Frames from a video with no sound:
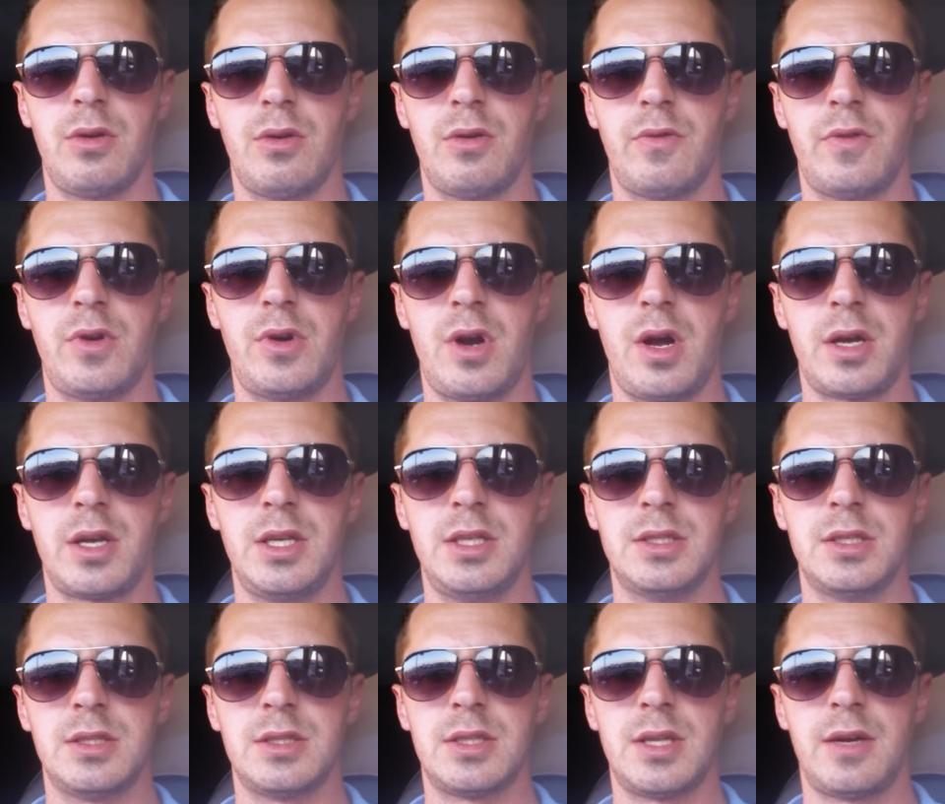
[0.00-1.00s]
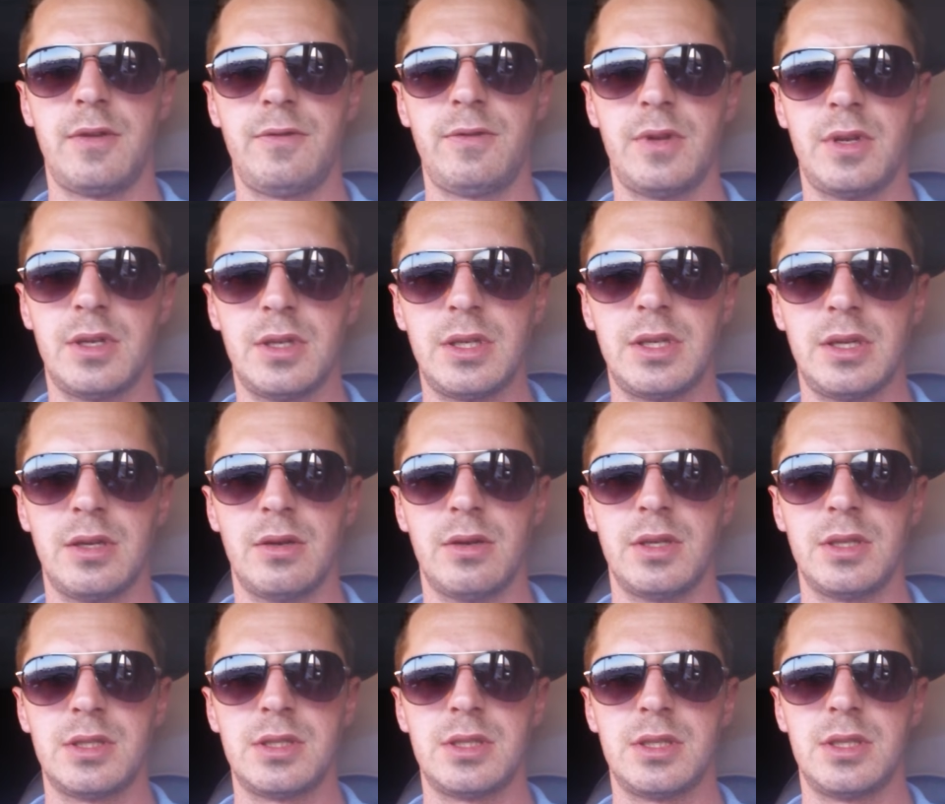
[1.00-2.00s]
over Rockies and stuff, and,
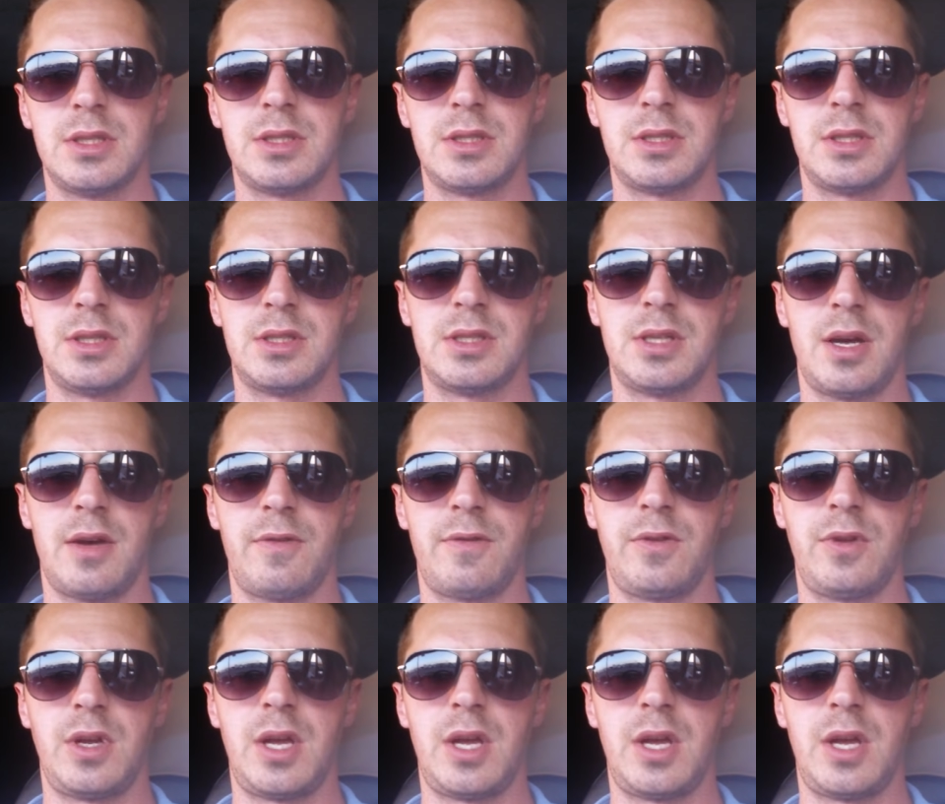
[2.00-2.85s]
it's tough.